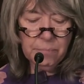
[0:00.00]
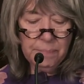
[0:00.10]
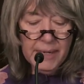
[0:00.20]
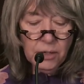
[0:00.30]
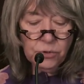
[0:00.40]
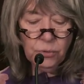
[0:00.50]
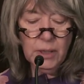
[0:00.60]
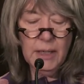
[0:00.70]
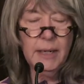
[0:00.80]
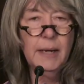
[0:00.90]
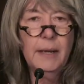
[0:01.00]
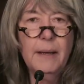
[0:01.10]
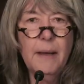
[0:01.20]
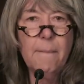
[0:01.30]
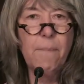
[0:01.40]
bigotry,
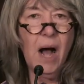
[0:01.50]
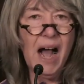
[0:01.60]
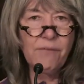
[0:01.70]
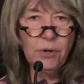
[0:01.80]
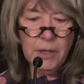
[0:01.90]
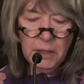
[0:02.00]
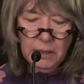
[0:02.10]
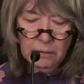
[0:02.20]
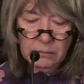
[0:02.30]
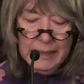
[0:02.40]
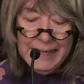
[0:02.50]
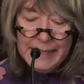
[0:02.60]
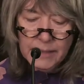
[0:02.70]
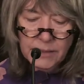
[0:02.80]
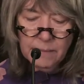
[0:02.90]
poverty,
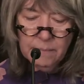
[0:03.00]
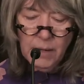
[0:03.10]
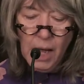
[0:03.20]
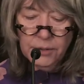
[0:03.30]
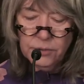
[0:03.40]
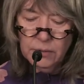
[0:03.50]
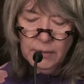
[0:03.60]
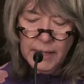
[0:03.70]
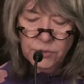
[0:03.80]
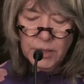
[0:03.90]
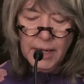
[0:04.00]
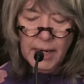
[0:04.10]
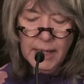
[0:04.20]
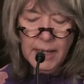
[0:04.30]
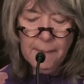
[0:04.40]
elitism,
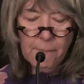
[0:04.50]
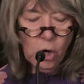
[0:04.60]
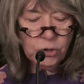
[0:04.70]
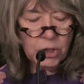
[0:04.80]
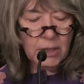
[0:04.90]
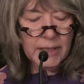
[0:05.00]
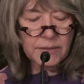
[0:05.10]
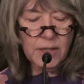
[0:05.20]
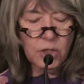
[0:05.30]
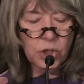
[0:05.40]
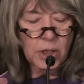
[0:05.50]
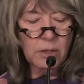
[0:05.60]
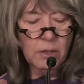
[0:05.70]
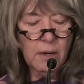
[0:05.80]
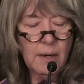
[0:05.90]
undereducating,
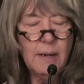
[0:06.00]
marginalization,